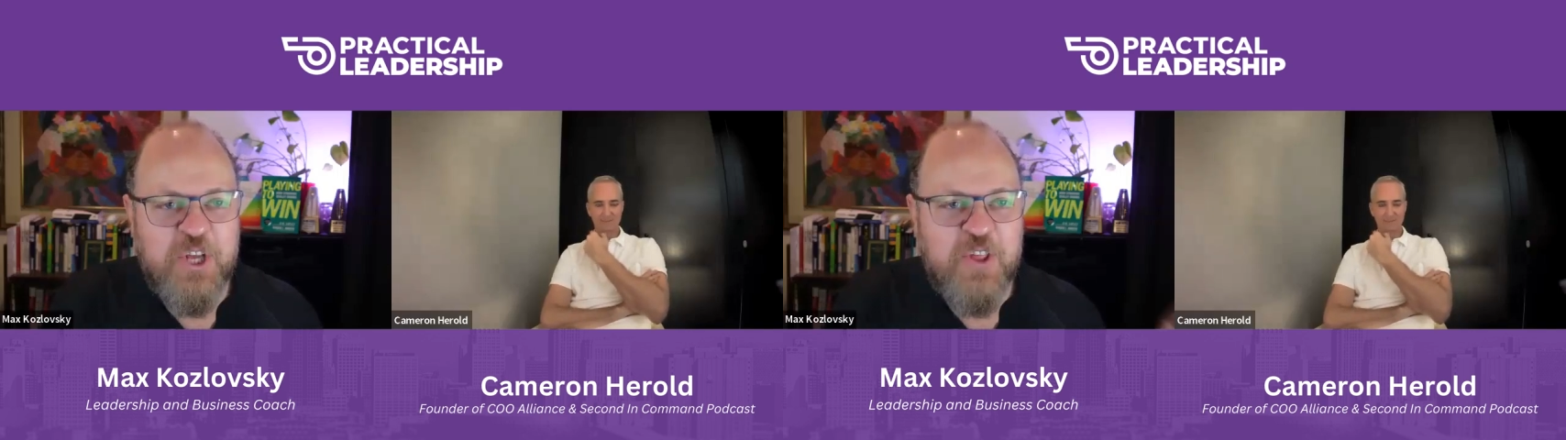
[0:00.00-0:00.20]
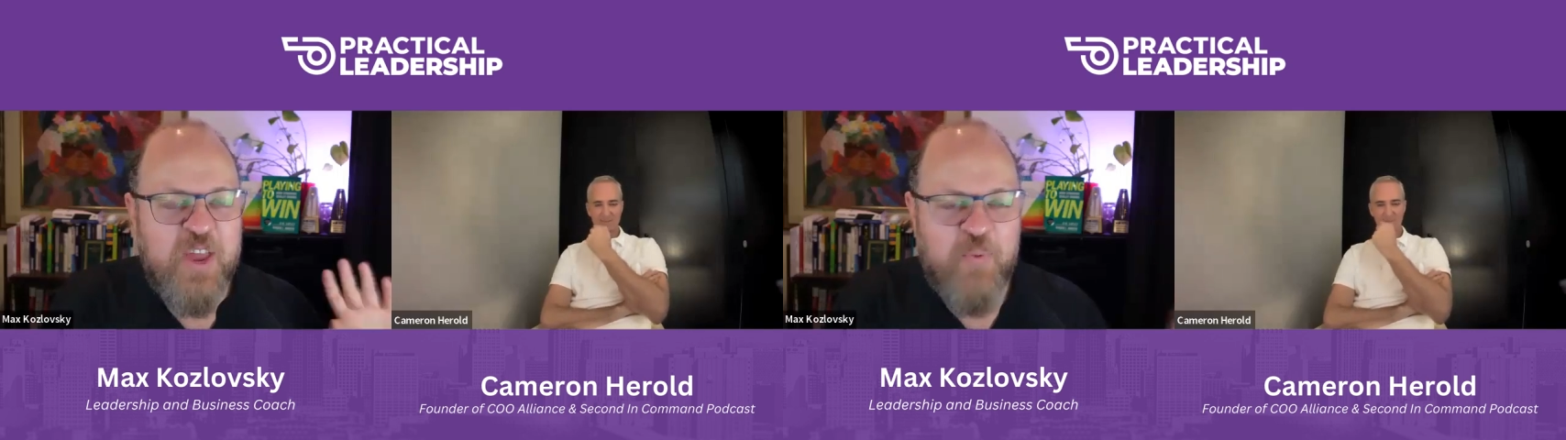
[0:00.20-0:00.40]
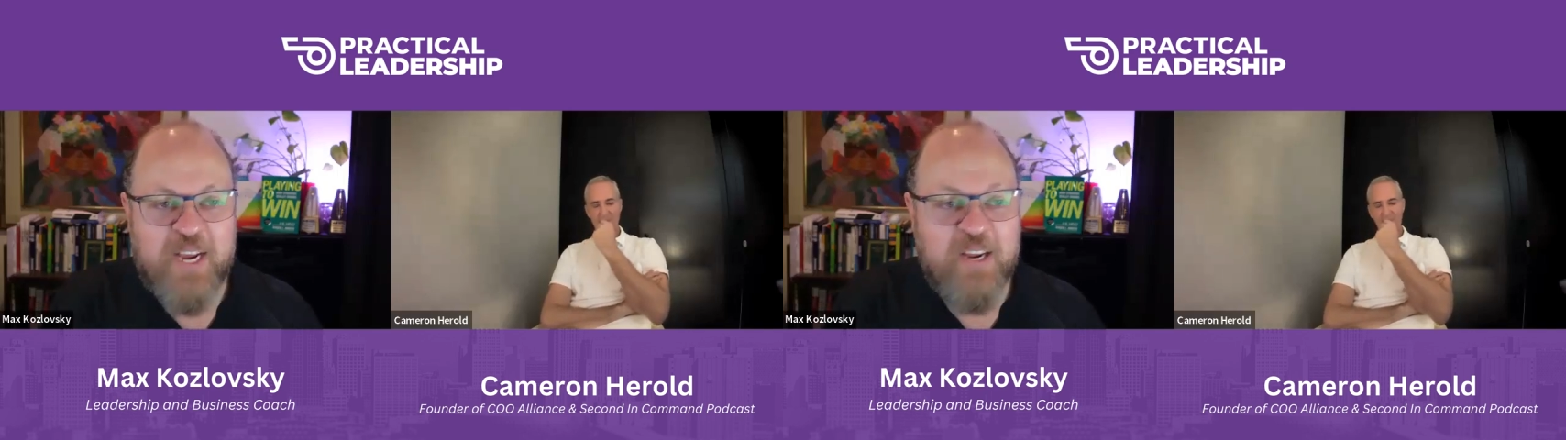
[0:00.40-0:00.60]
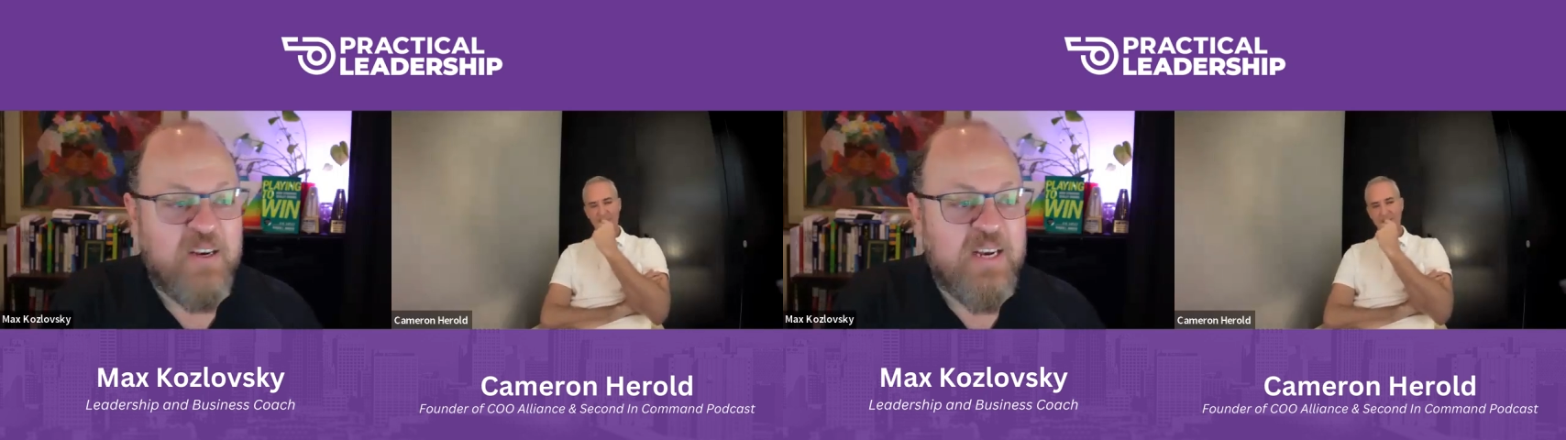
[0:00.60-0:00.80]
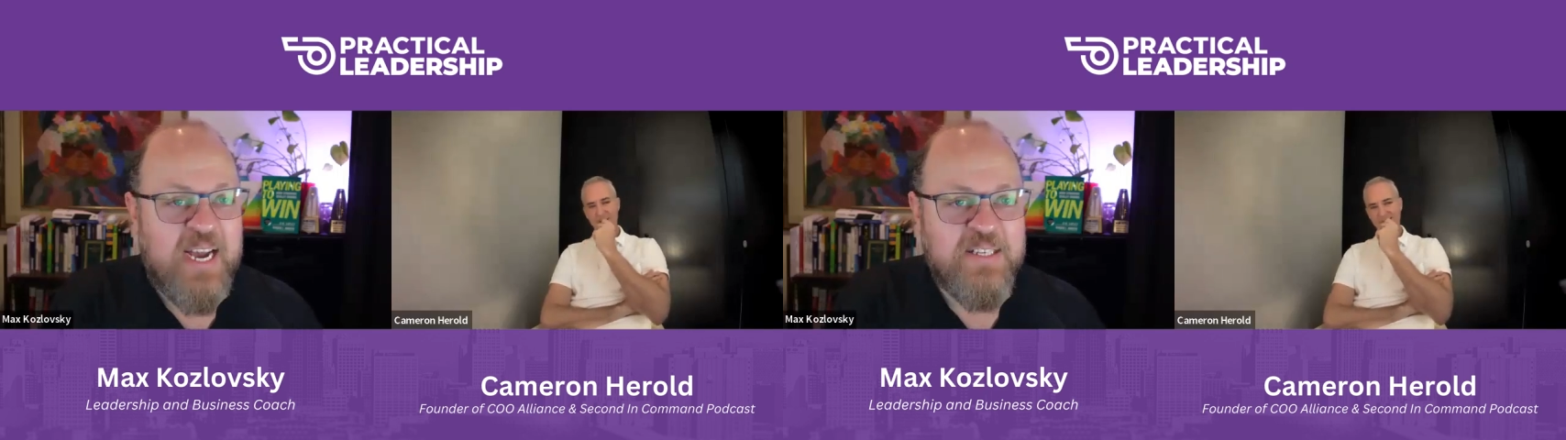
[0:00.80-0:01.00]
they
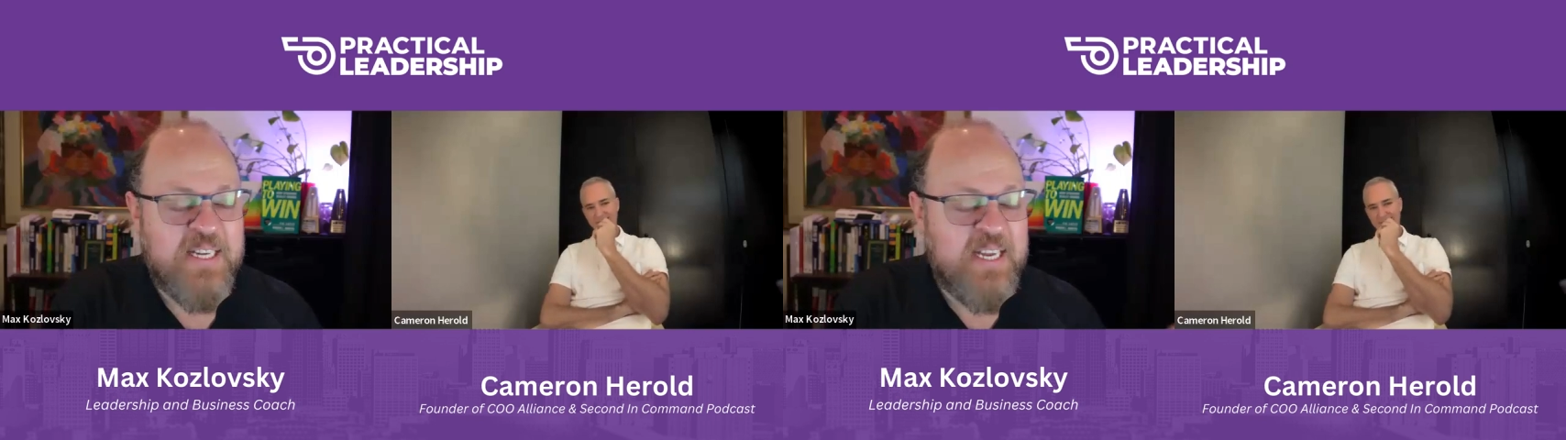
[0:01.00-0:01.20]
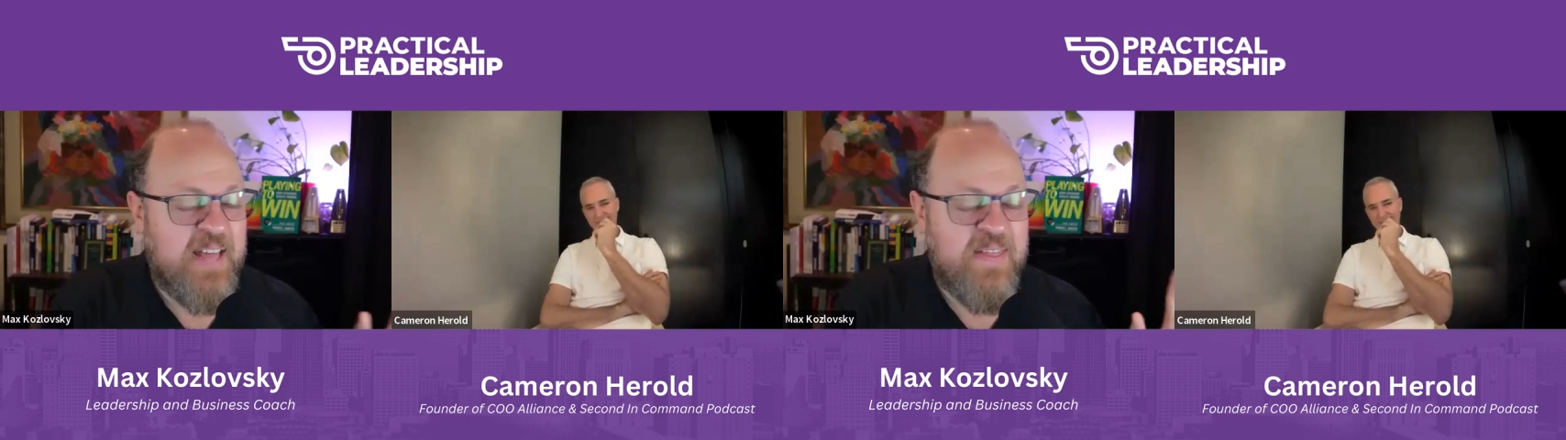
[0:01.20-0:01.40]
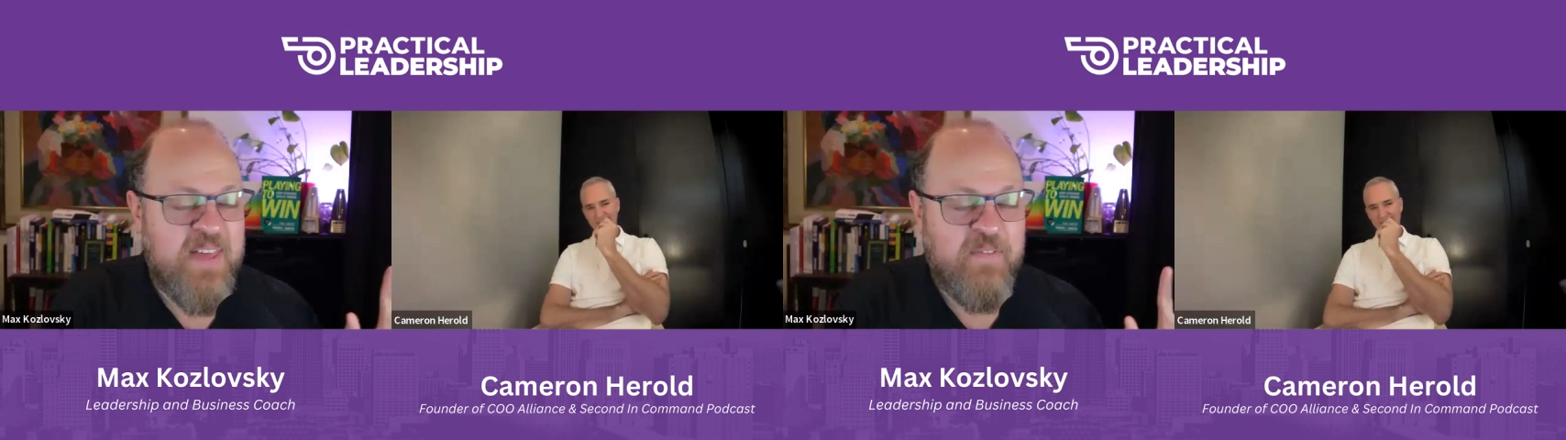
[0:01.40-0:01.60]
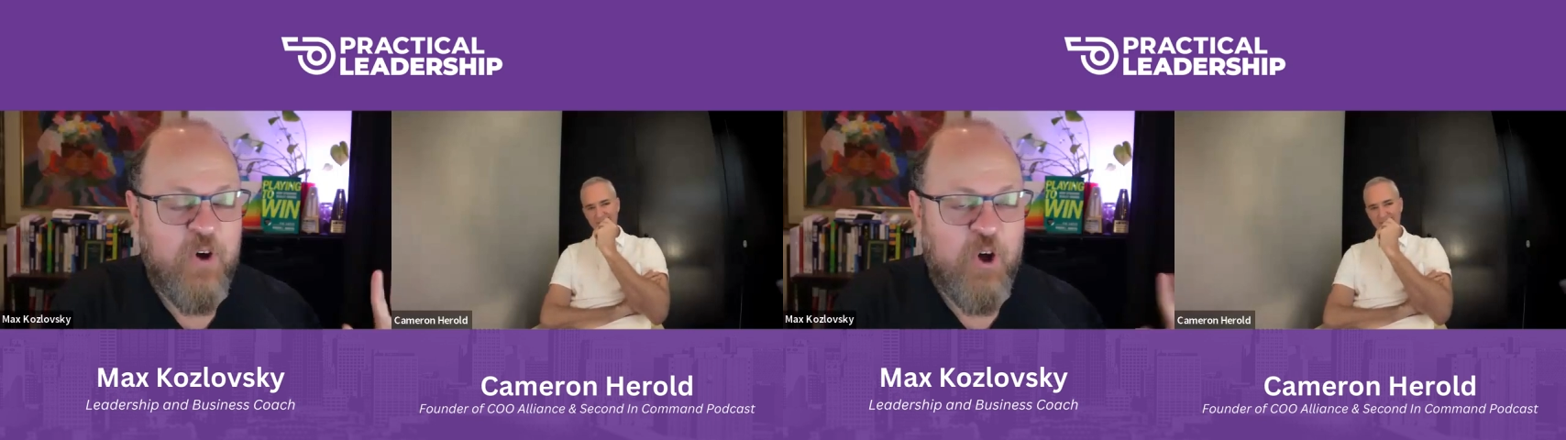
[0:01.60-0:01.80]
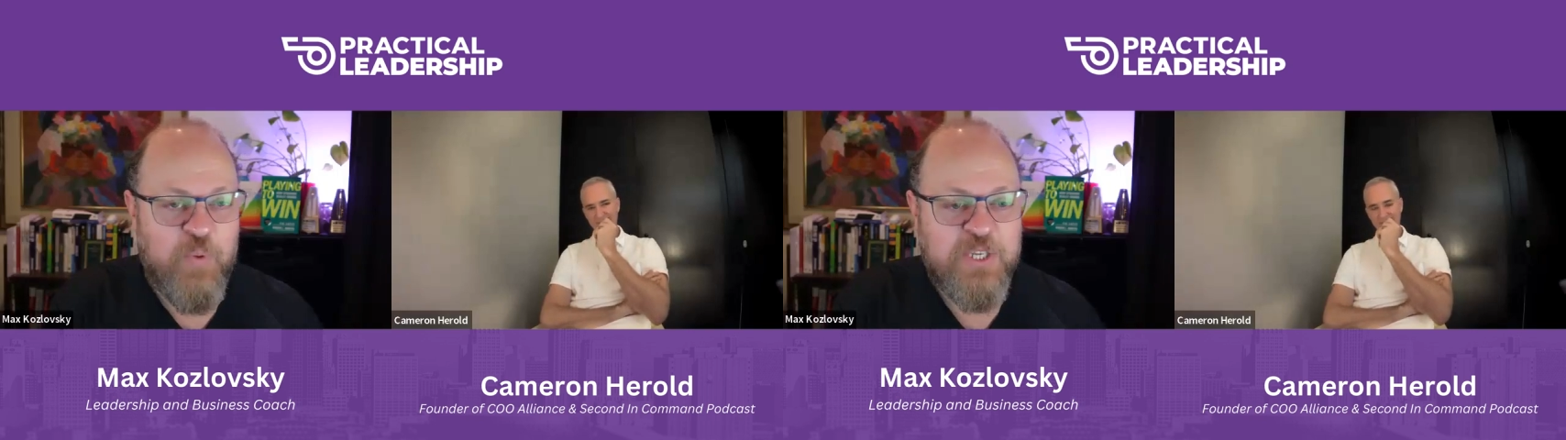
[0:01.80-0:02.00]
recognize it and they've
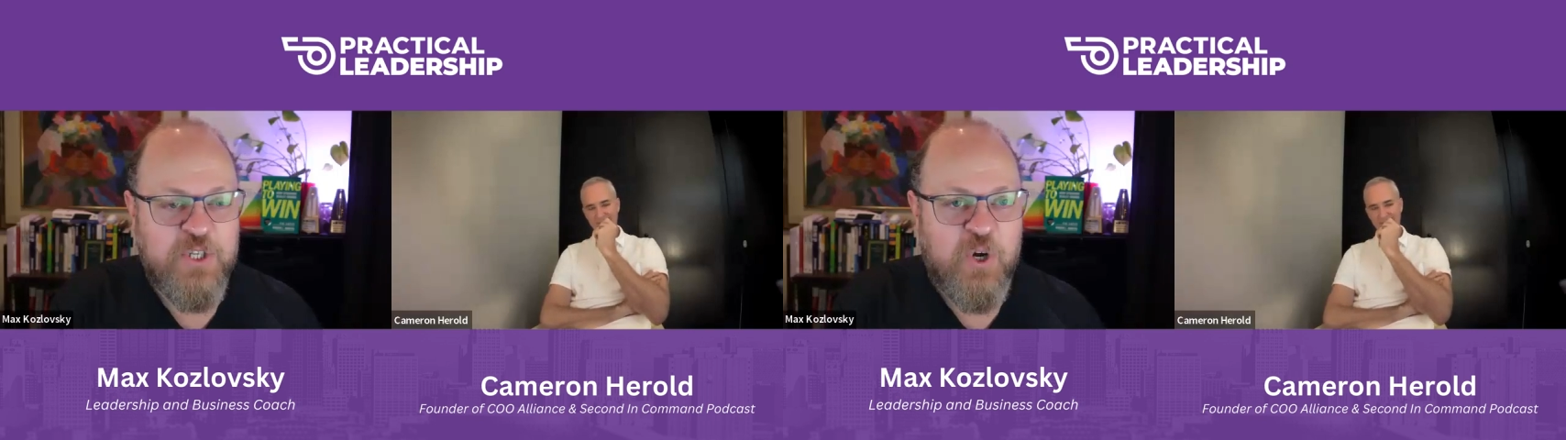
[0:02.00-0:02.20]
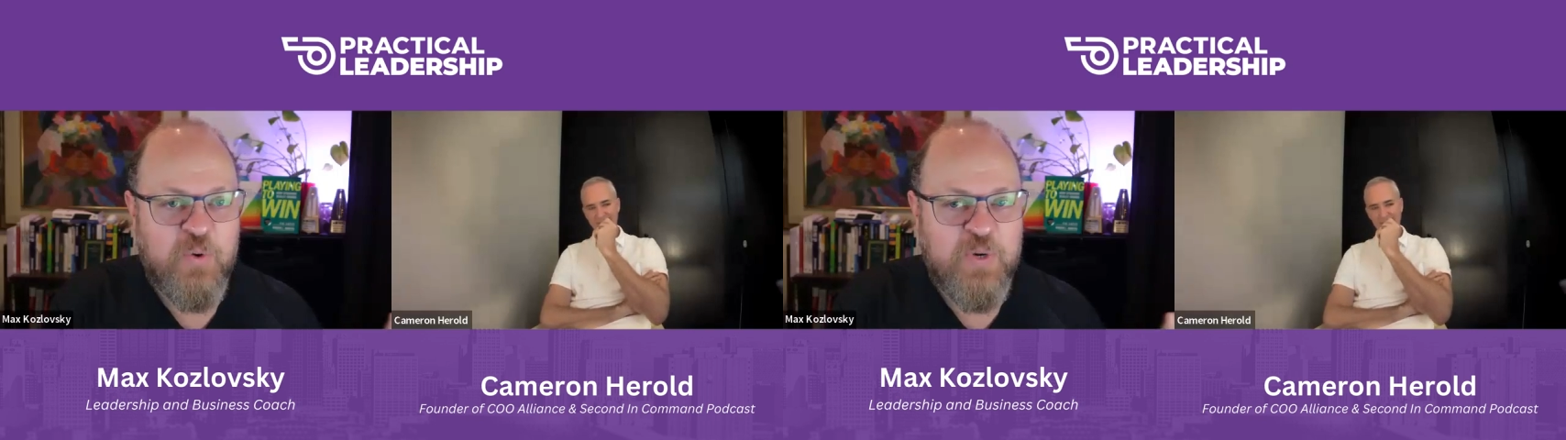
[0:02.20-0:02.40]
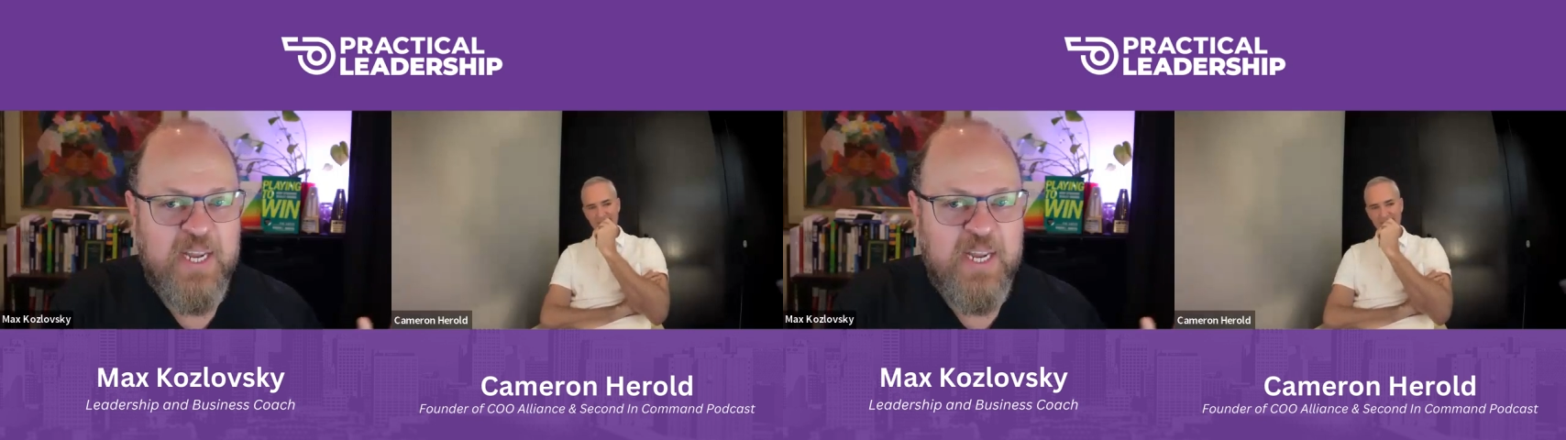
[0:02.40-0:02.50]
always known